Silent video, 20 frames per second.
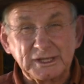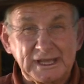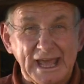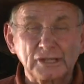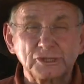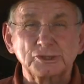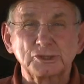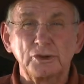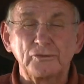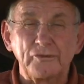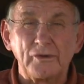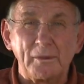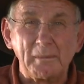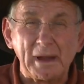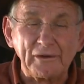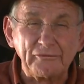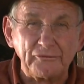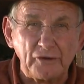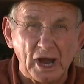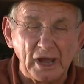counsel from
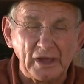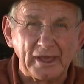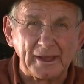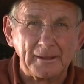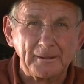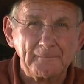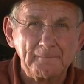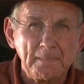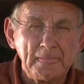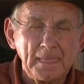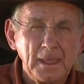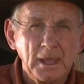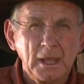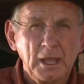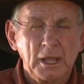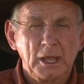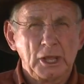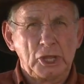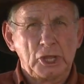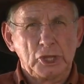my Father.
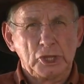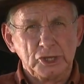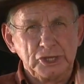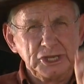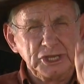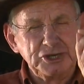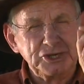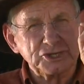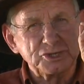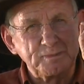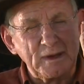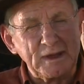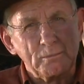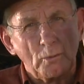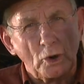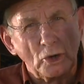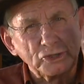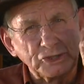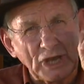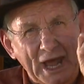You need to spend
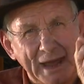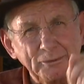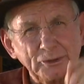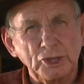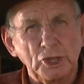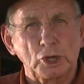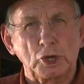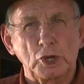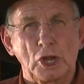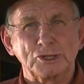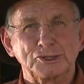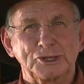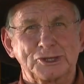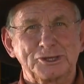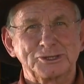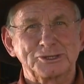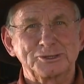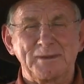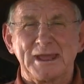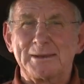more time in the closet.
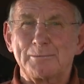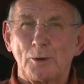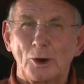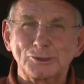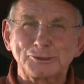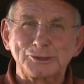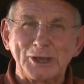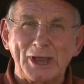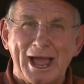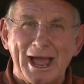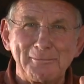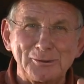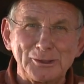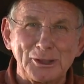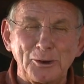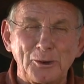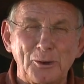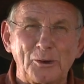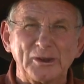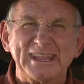Spend more time with
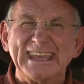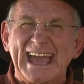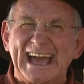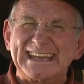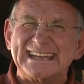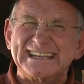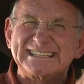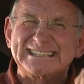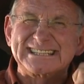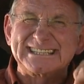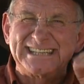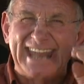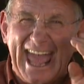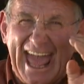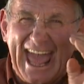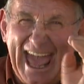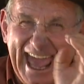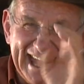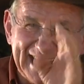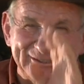the Lord. He
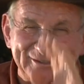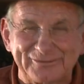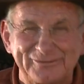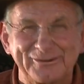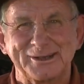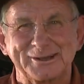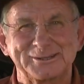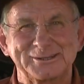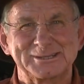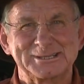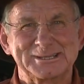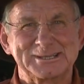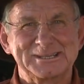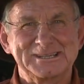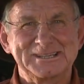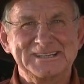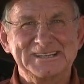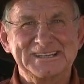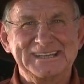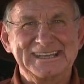understands, folks.
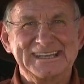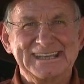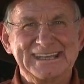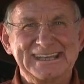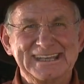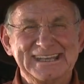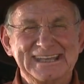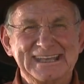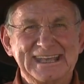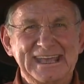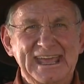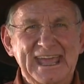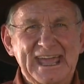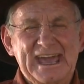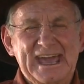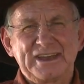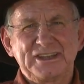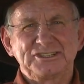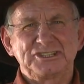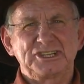
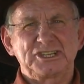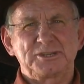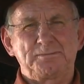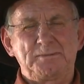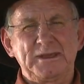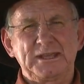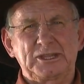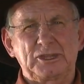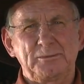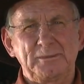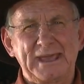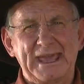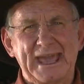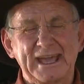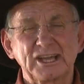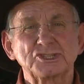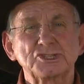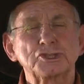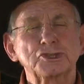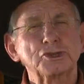How does he speak to me,
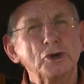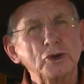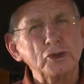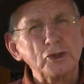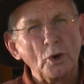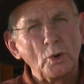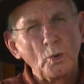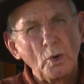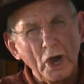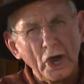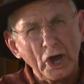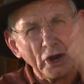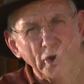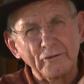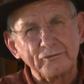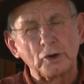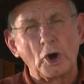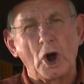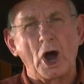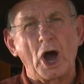Angus? Through the Word
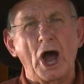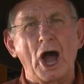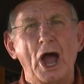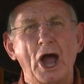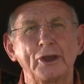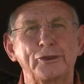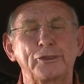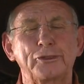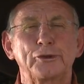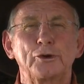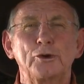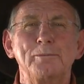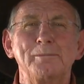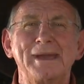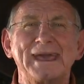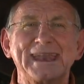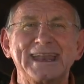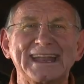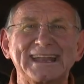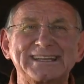of God, through
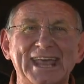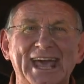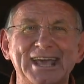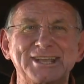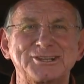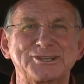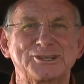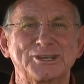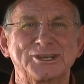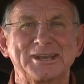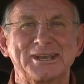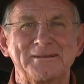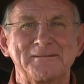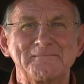meditation,